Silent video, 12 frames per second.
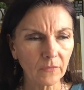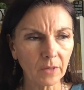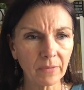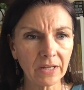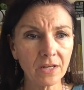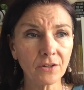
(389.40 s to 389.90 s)

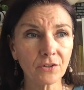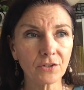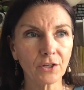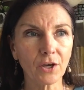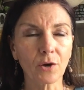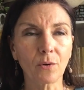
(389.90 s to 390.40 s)
many years
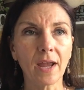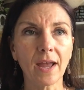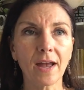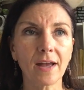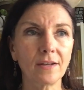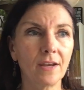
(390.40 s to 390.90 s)
ago.
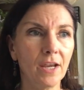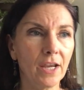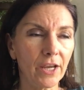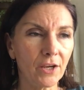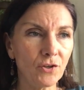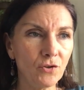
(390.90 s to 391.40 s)
Had
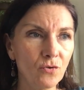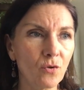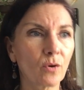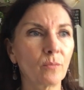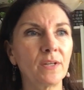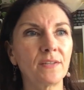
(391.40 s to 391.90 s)

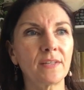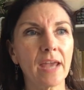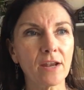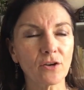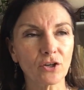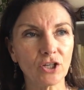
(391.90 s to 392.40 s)
enormous
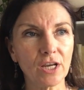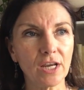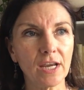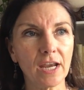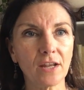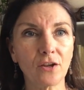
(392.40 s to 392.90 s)

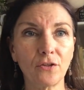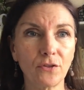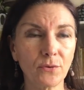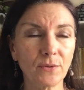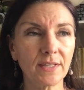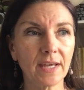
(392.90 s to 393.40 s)
energy and
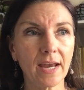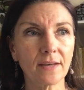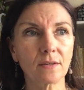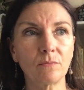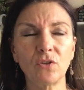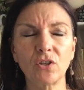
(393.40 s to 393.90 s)

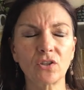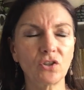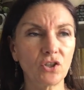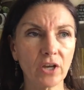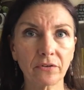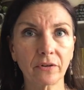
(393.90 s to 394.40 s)
enthusiasm just
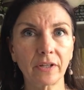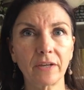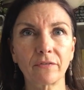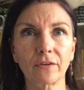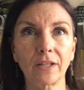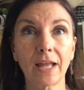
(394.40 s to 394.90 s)
generally
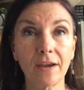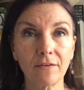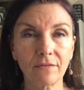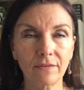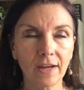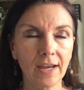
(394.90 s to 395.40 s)
for
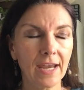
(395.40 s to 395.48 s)
life.